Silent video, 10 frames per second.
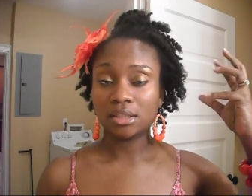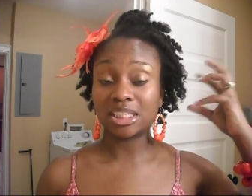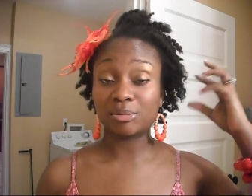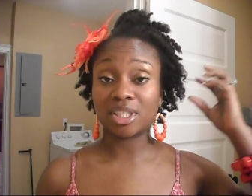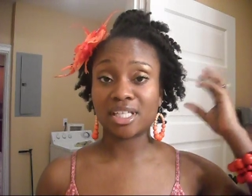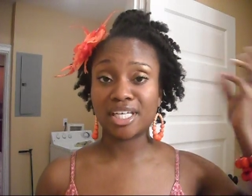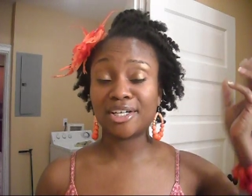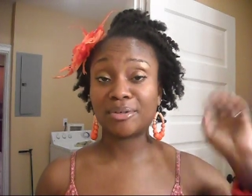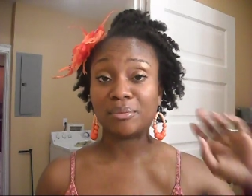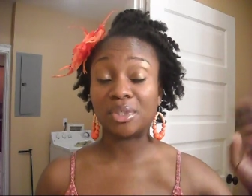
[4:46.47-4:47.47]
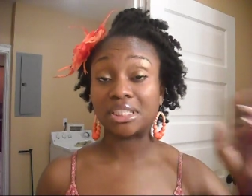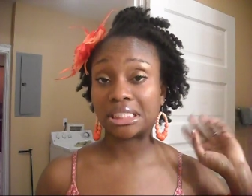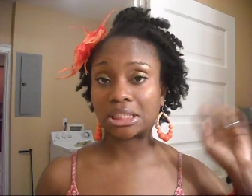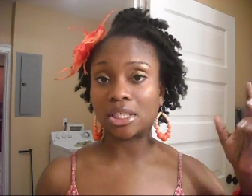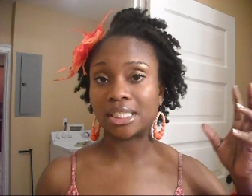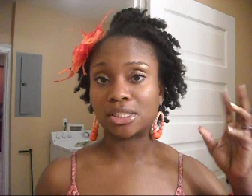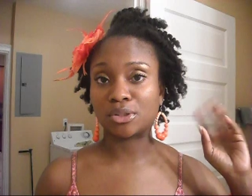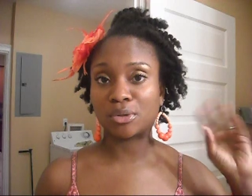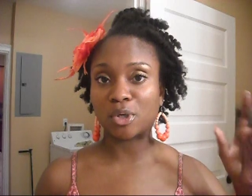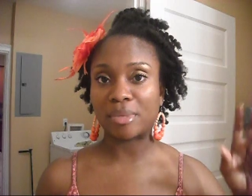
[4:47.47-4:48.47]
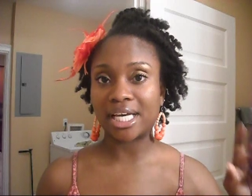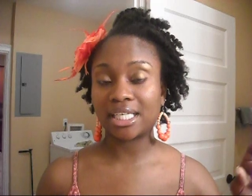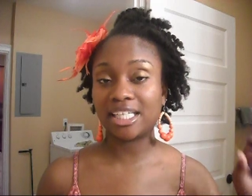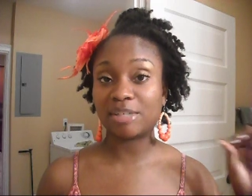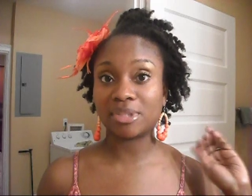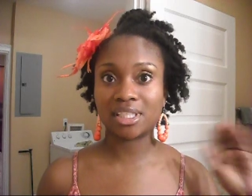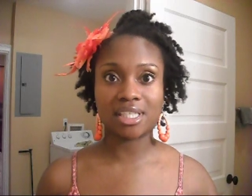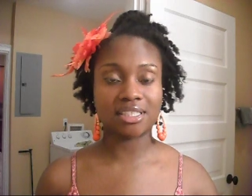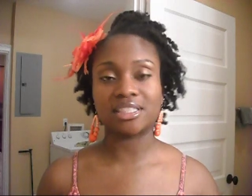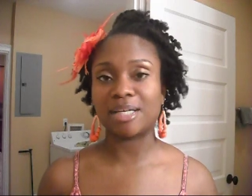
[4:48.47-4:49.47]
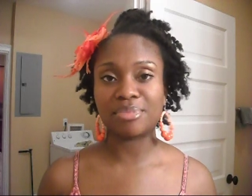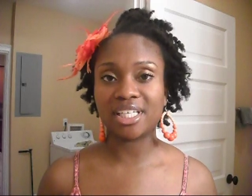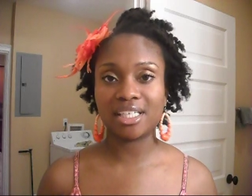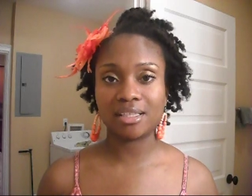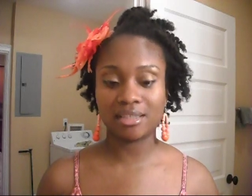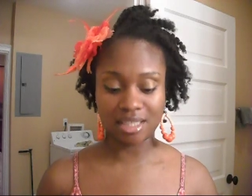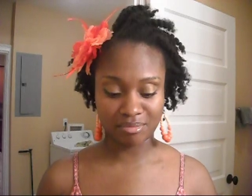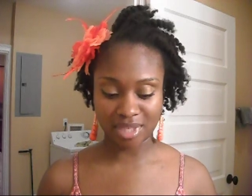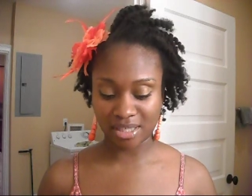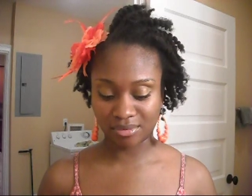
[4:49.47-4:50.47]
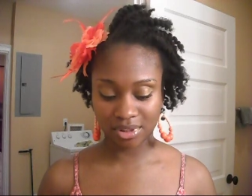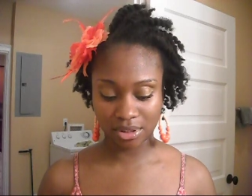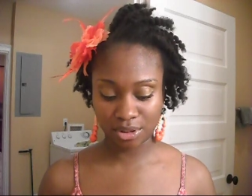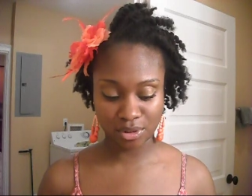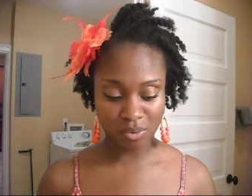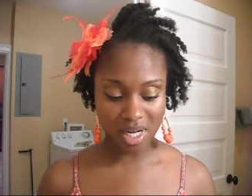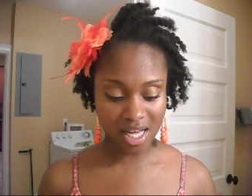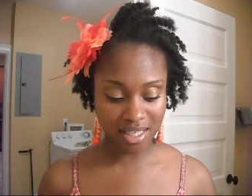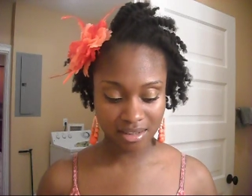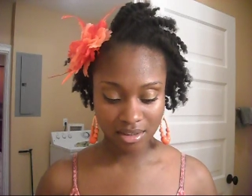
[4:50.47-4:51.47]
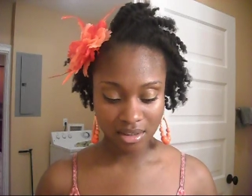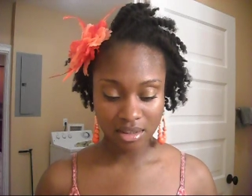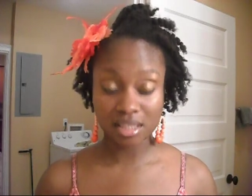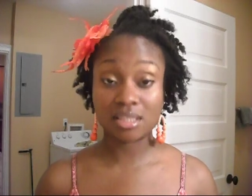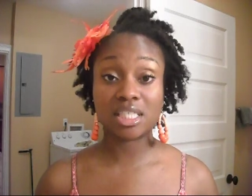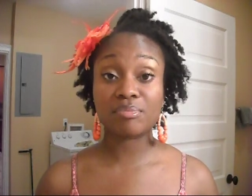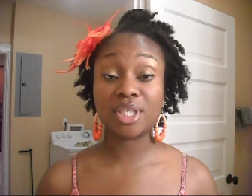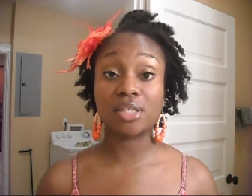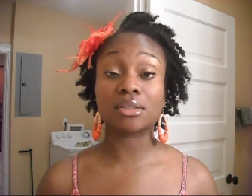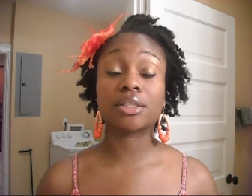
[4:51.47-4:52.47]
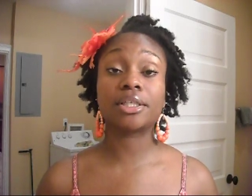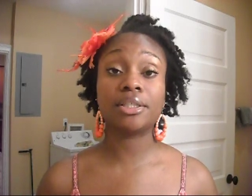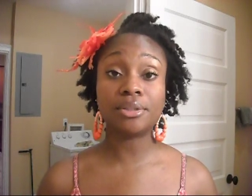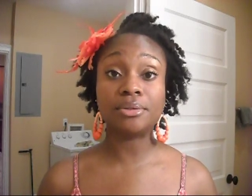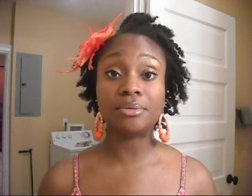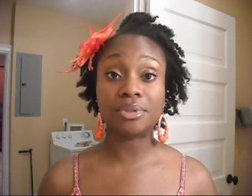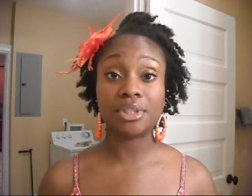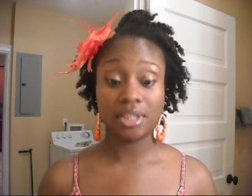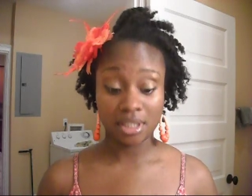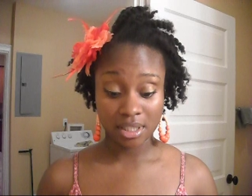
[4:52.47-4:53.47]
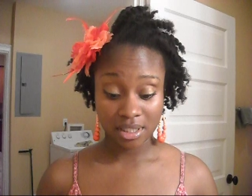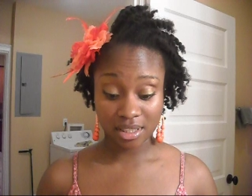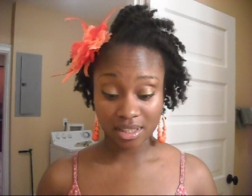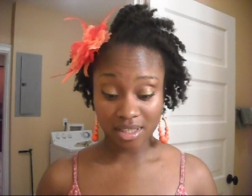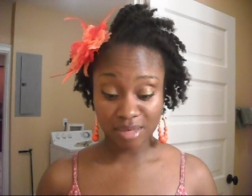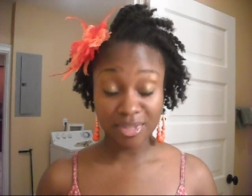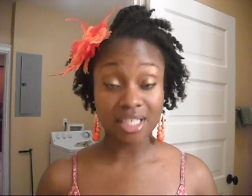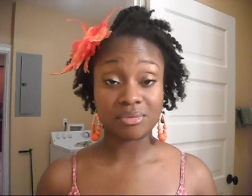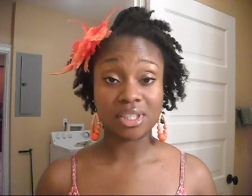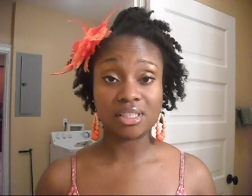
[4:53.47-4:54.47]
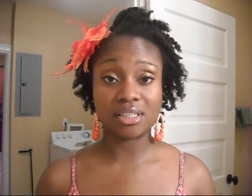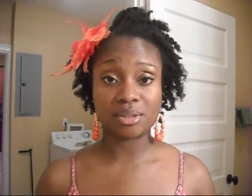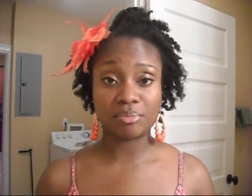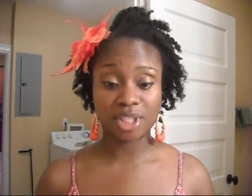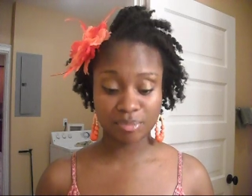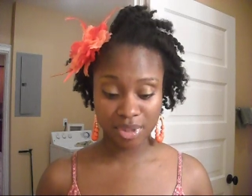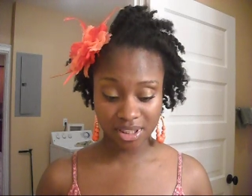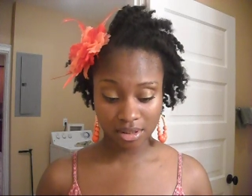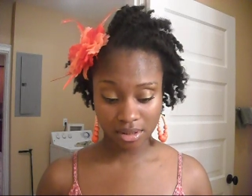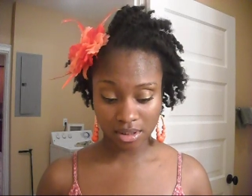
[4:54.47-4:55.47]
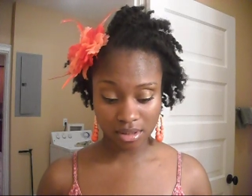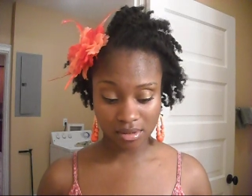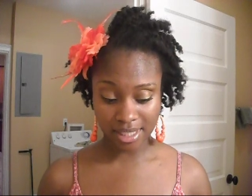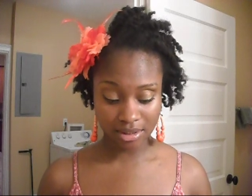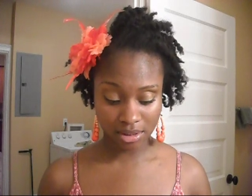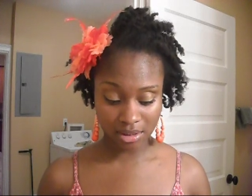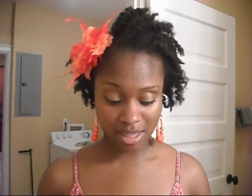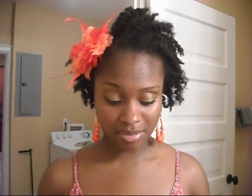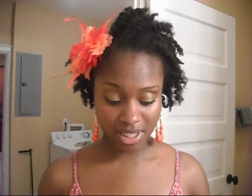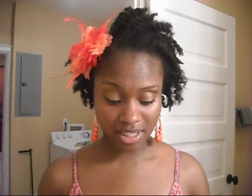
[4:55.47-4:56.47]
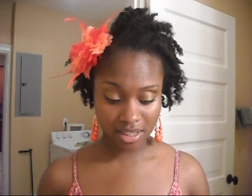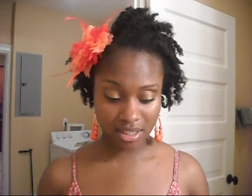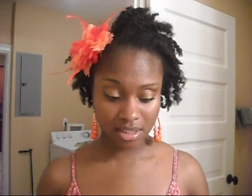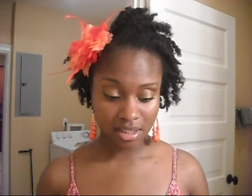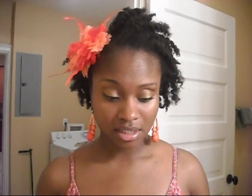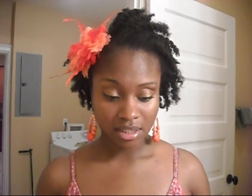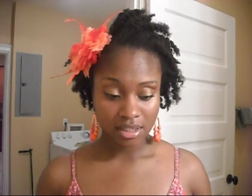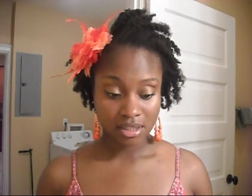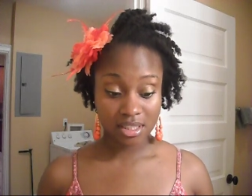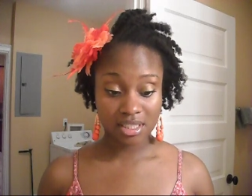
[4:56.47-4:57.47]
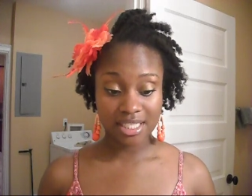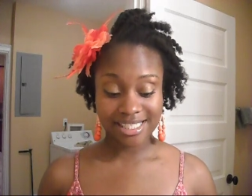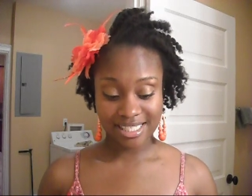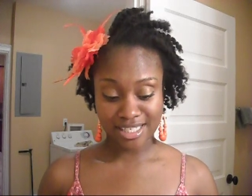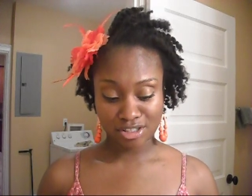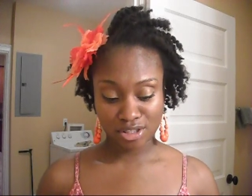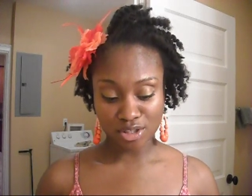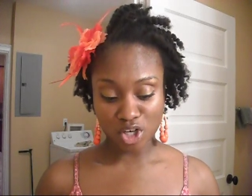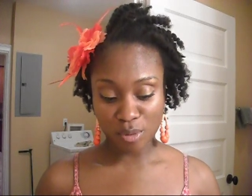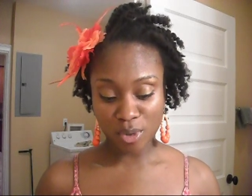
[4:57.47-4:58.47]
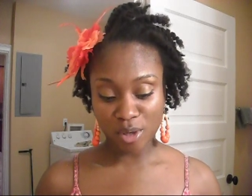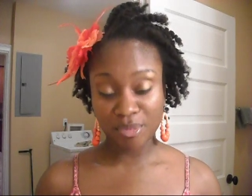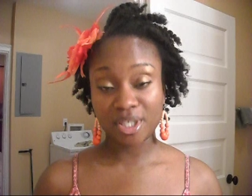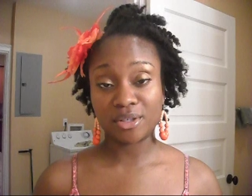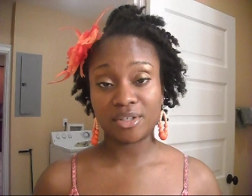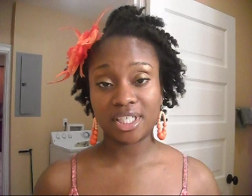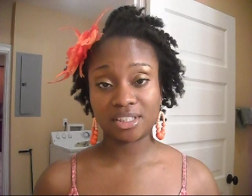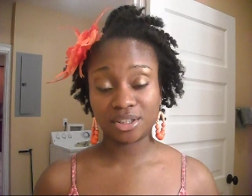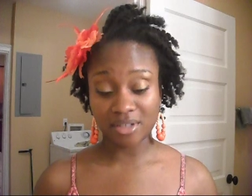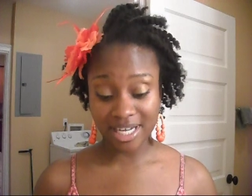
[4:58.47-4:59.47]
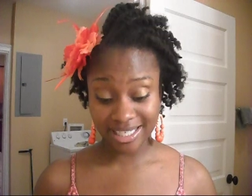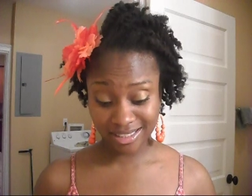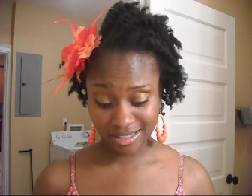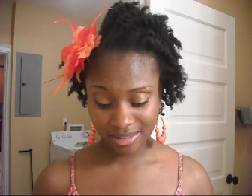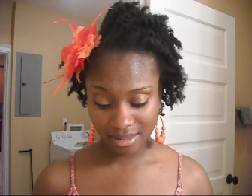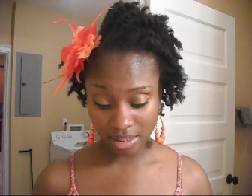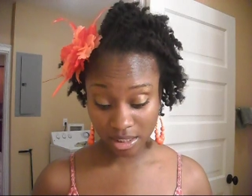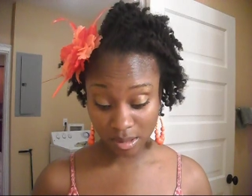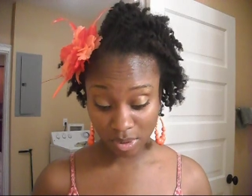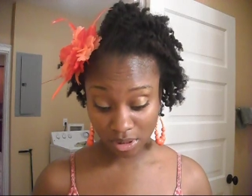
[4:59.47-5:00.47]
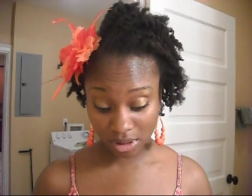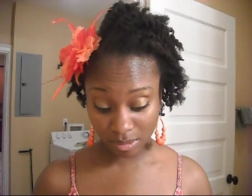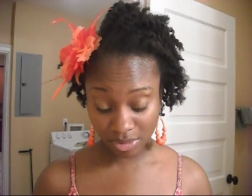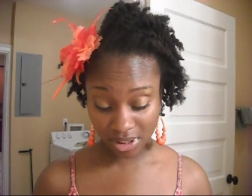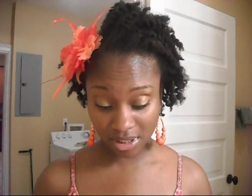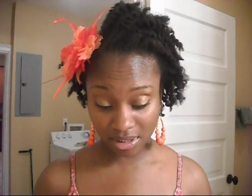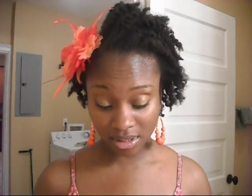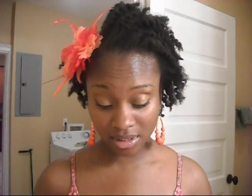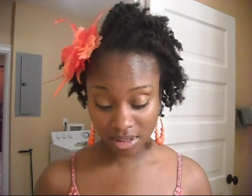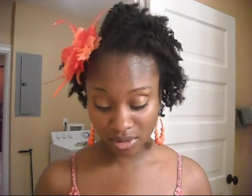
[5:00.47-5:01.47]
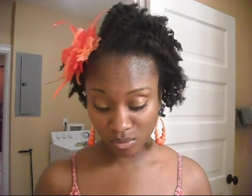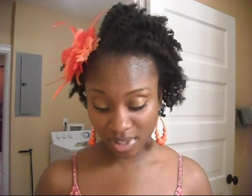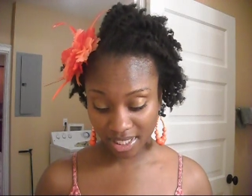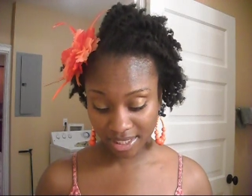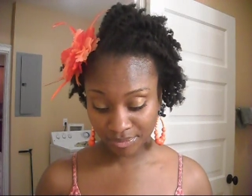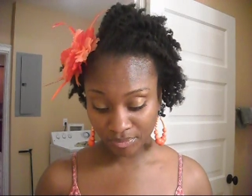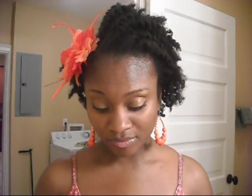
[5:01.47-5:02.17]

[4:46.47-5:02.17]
some of the hair was starting to grow back in, but then I stopped taking it. I'm not really sure why. The zinc pills are huge, and I'm not really into big pills, so I just stopped taking it. This says that saw palmetto extract is supposed to be a, a good way